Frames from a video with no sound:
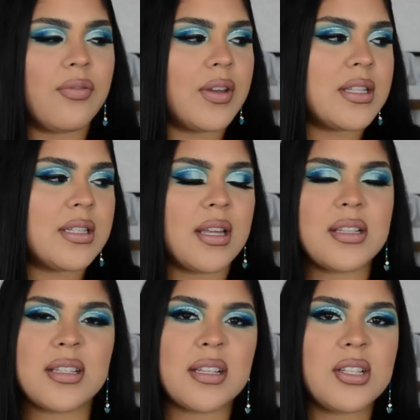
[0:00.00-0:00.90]
it's like
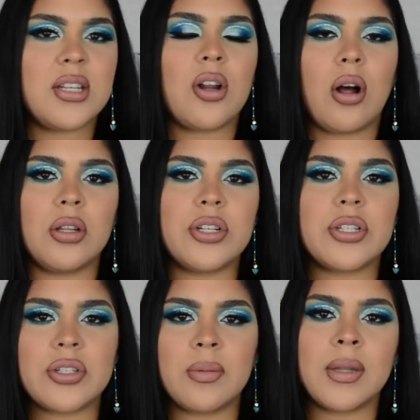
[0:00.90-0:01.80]
$60 or
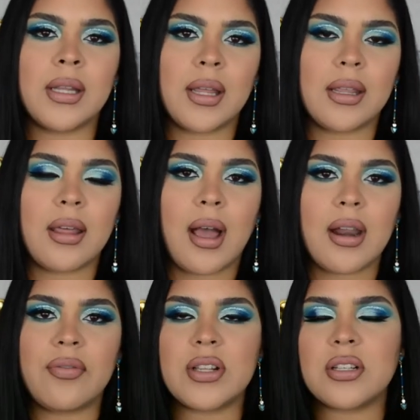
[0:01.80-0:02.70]
something like
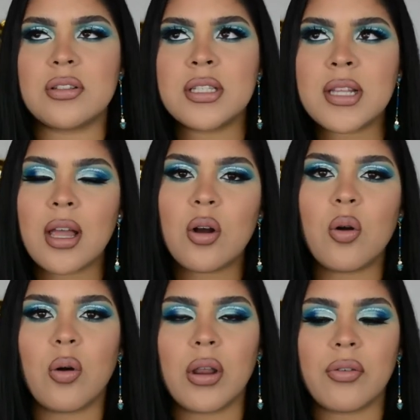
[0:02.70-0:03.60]
that, if it's on sale,
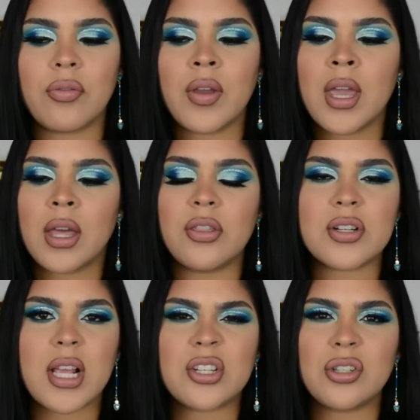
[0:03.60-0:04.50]
or if
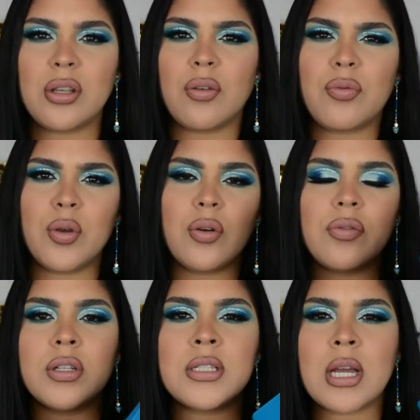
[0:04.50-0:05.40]
there's actually a few of
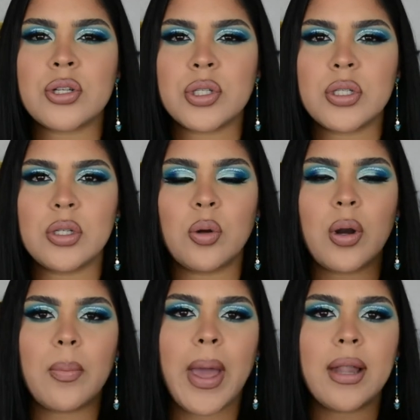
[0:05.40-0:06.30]
Natasha
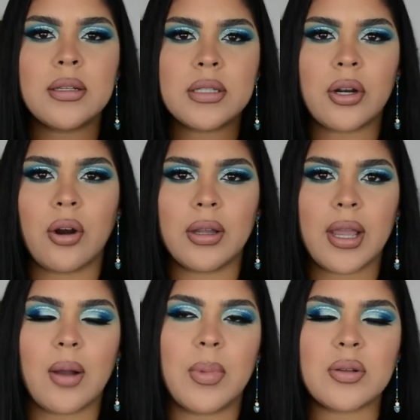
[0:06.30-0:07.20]
Denona palettes that are
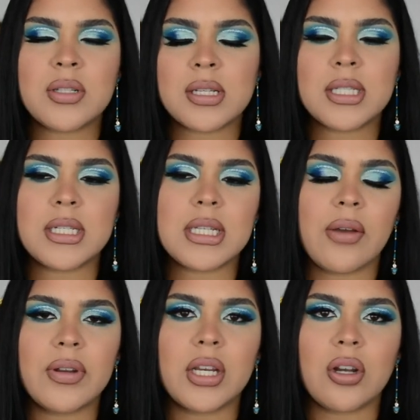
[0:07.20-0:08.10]
like about
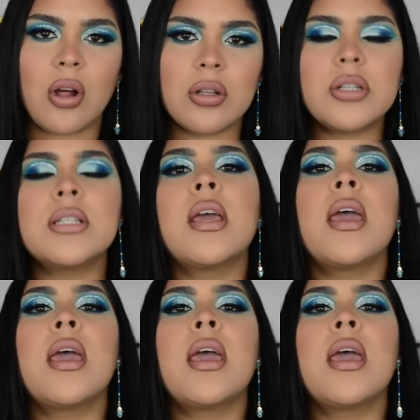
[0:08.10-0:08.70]
$60-$70,